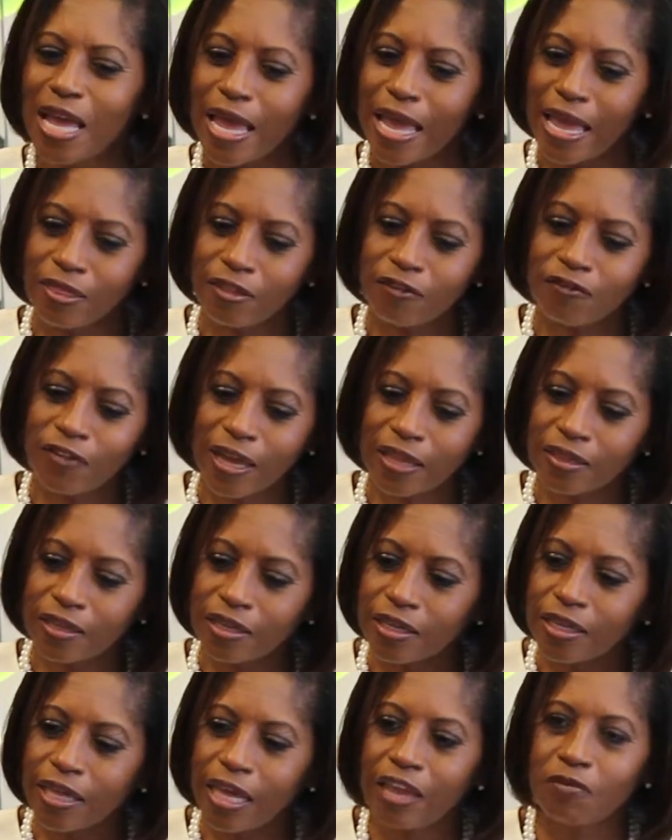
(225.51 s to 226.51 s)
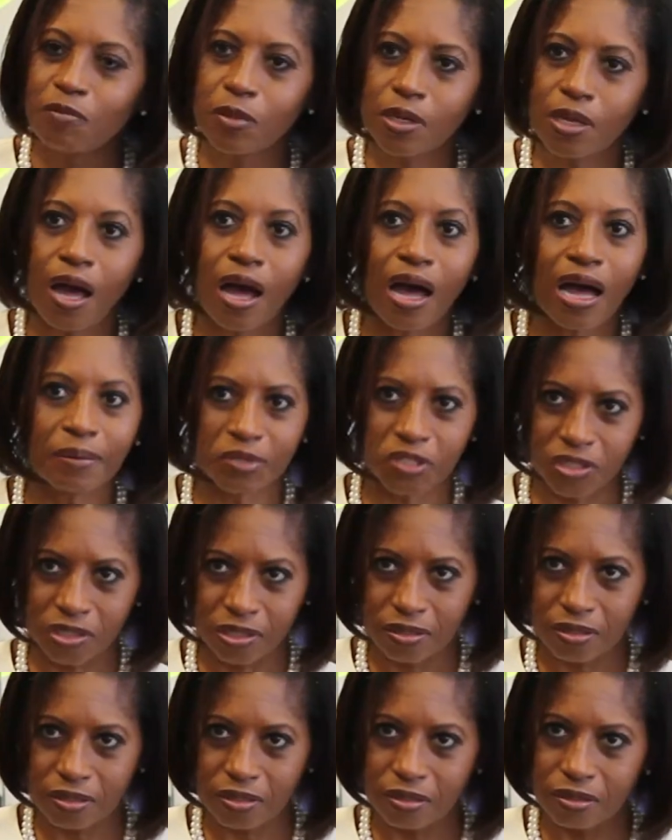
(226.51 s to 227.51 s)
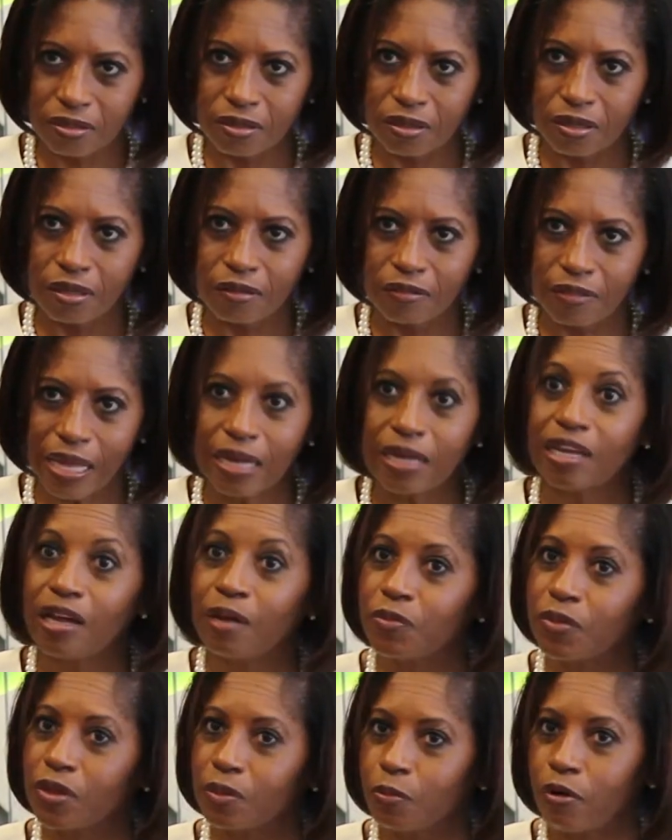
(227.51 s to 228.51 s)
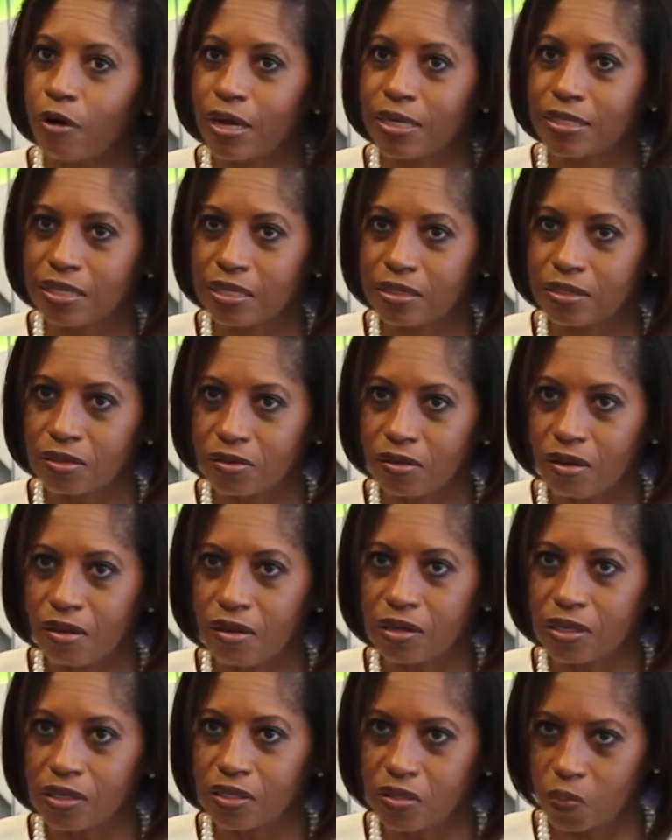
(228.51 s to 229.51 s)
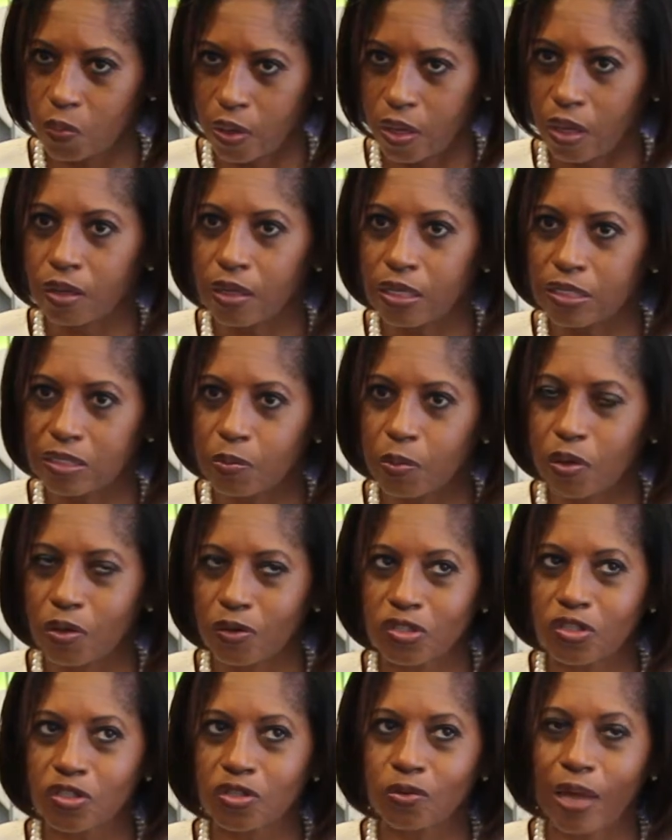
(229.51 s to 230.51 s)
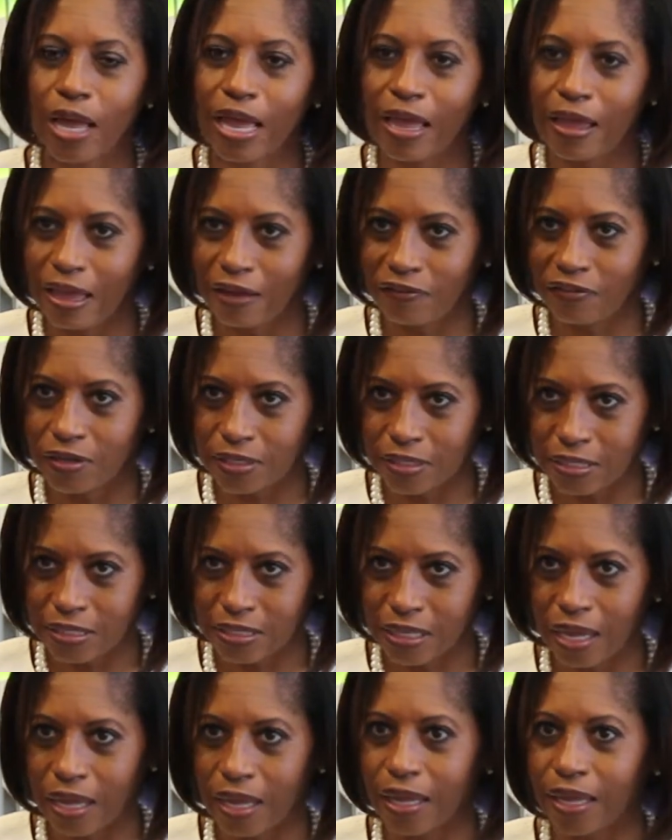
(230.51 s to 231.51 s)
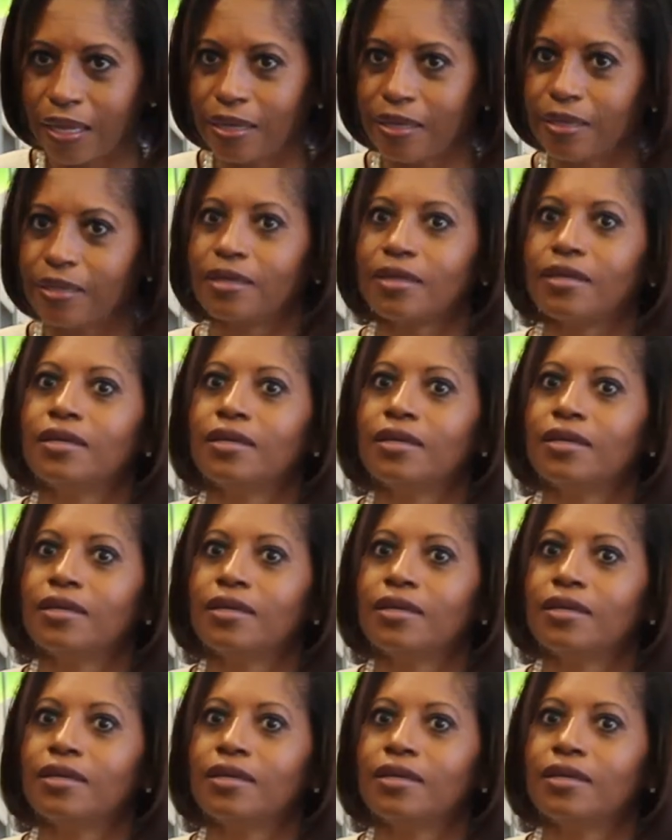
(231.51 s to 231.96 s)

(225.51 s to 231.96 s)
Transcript: And the fact that he gave me options, that helped the process along as well, as opposed to I have to decide.